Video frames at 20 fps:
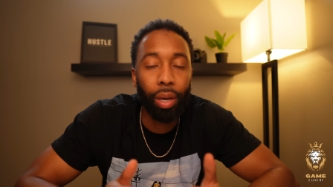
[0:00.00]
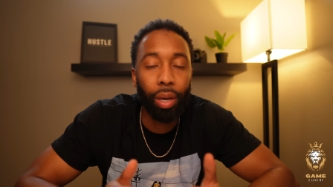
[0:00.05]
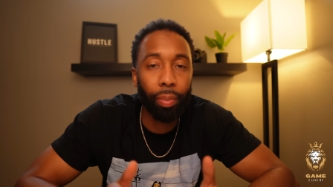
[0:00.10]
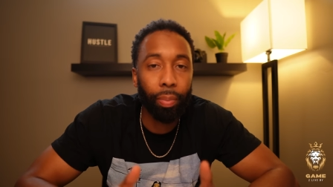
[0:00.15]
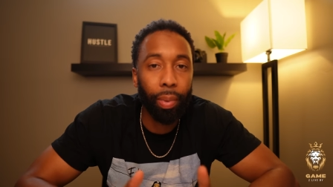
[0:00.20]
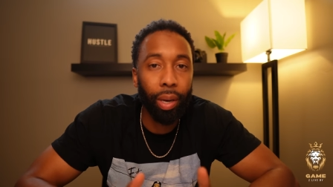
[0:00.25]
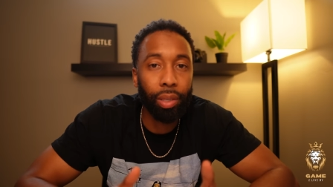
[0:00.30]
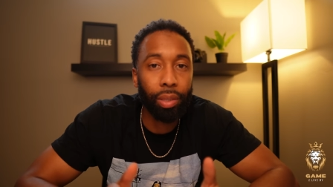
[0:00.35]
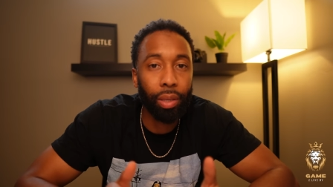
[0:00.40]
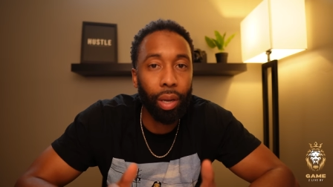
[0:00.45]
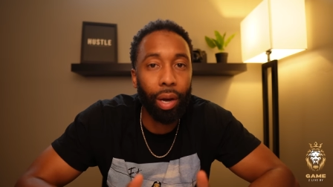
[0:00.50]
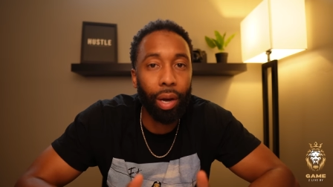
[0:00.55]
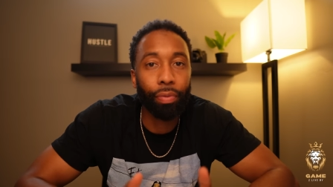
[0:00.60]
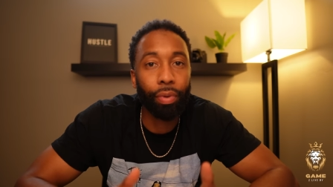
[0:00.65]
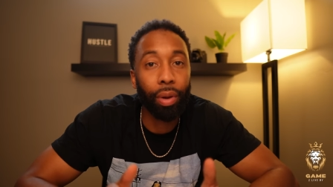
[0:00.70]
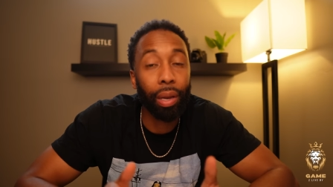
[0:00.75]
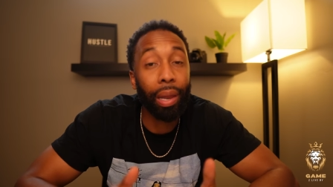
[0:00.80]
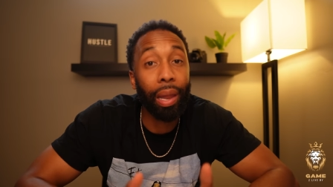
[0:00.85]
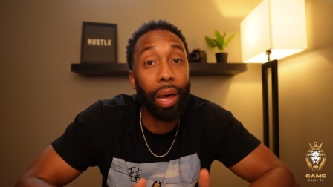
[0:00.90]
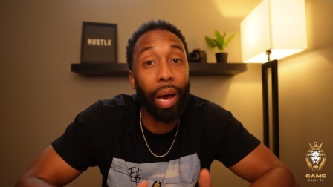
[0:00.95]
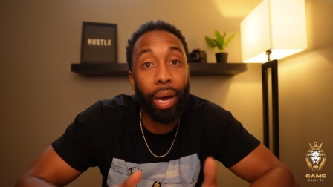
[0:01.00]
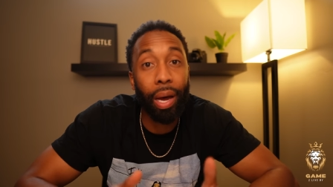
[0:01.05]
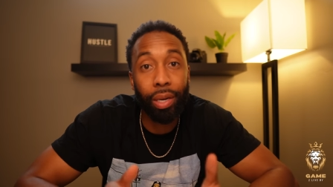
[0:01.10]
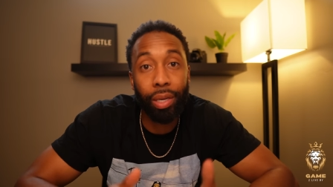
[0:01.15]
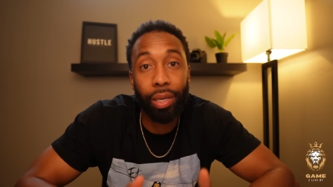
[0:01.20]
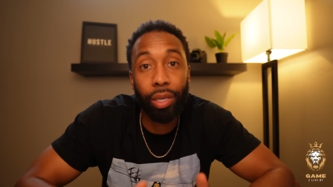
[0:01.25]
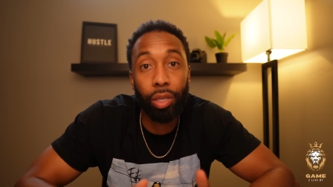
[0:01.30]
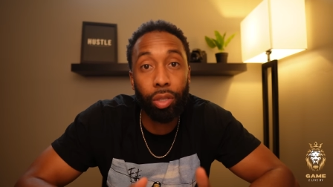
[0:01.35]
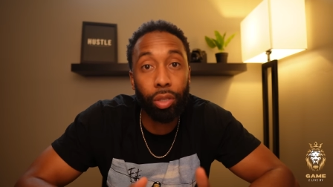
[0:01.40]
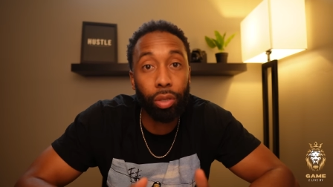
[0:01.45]
it makes life a
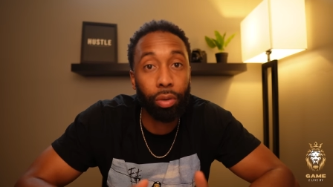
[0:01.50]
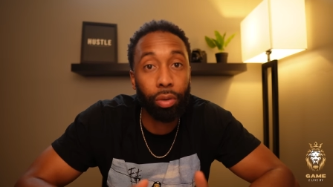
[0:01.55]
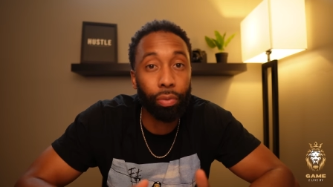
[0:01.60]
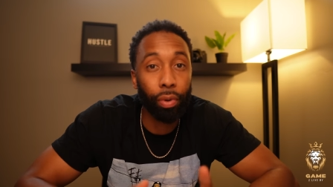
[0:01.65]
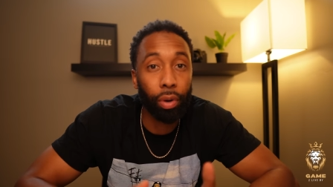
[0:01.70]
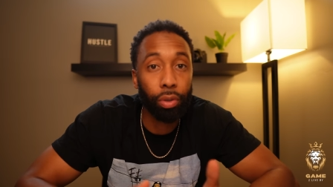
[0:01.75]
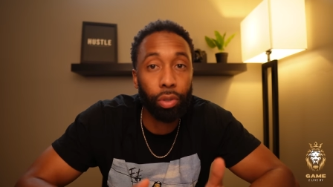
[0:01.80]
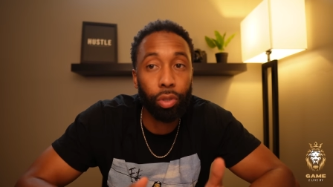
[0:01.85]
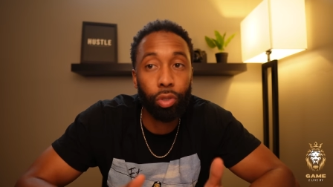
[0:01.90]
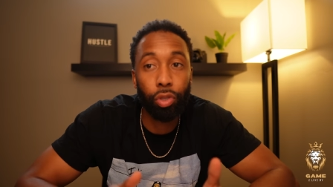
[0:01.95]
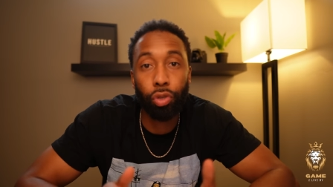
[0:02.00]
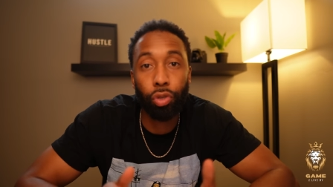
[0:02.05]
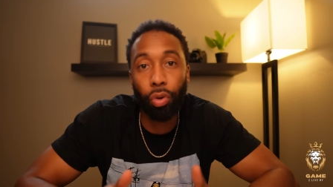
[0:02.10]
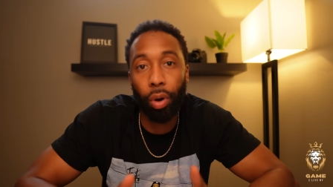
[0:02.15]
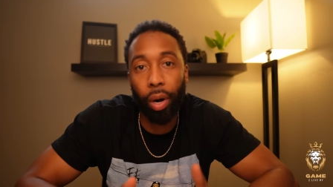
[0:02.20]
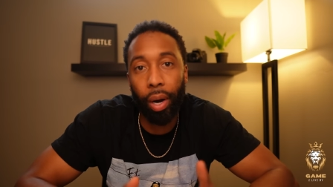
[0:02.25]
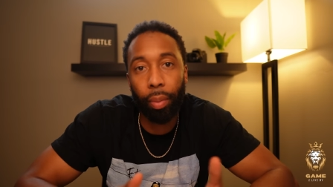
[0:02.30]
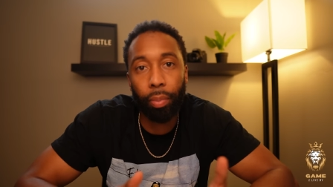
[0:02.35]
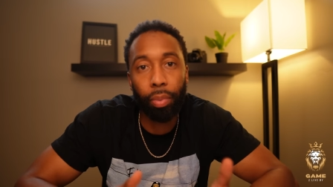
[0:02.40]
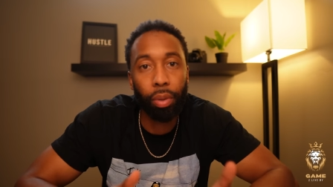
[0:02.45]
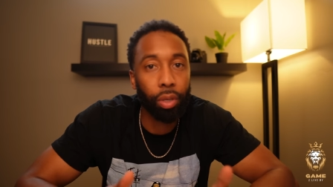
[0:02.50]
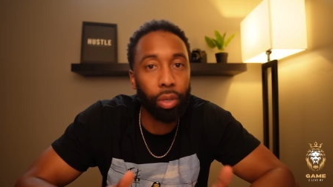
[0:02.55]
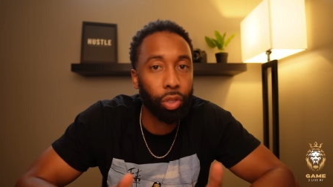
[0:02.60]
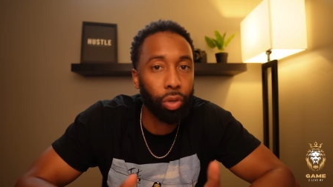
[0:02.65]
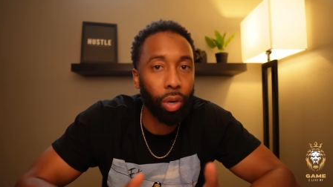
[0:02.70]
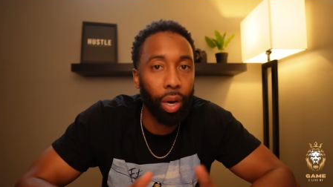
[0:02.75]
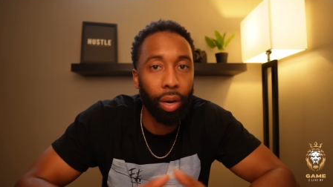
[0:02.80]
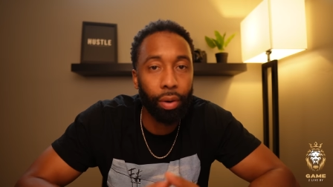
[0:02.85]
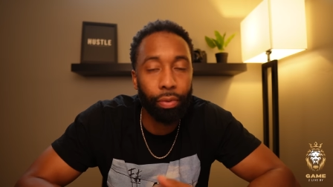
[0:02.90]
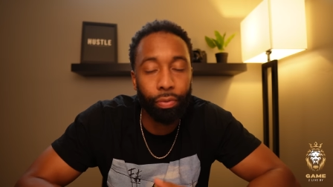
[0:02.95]
lot easier versus scrambling
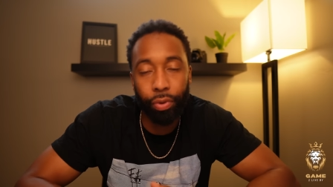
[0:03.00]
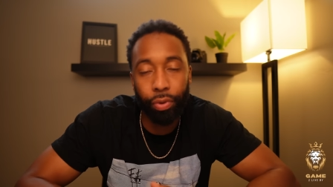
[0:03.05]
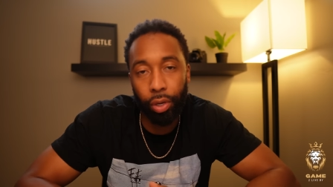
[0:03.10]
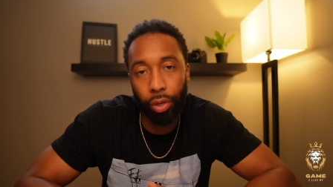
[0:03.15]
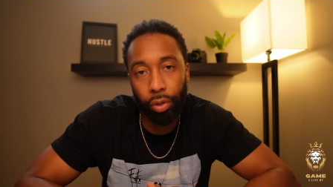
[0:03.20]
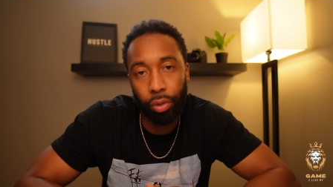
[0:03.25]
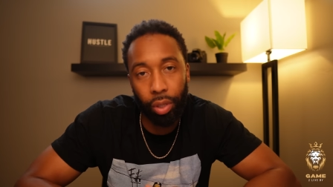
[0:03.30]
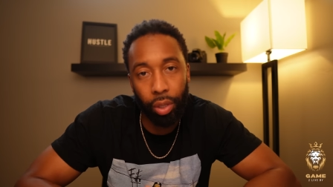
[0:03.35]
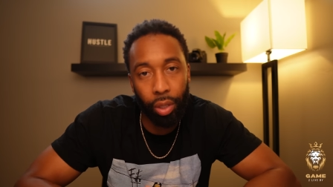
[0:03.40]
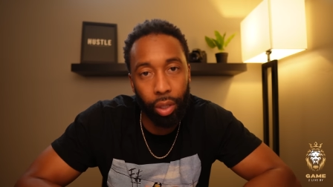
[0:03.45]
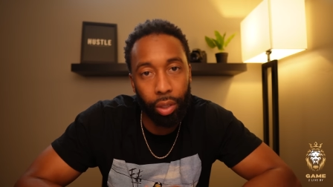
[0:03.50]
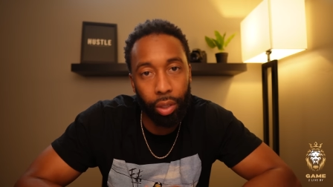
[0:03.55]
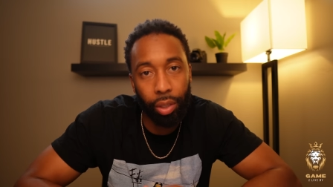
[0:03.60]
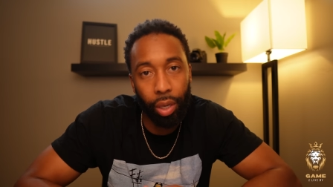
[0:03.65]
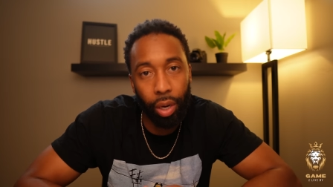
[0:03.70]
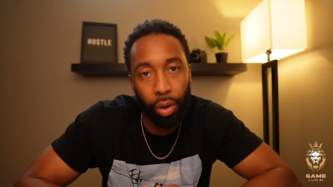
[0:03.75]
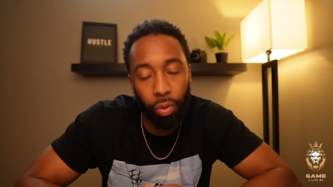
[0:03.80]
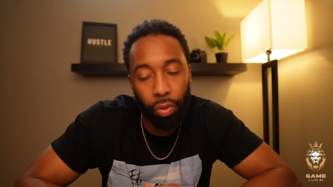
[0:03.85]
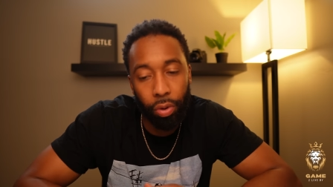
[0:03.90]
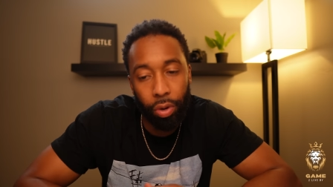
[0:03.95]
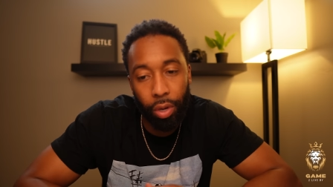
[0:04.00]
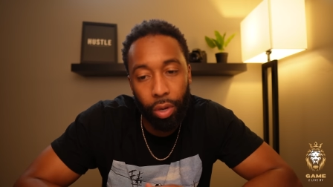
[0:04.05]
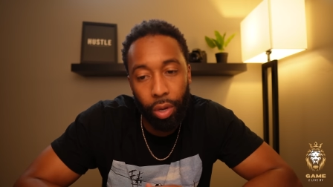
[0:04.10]
trying to figure things out.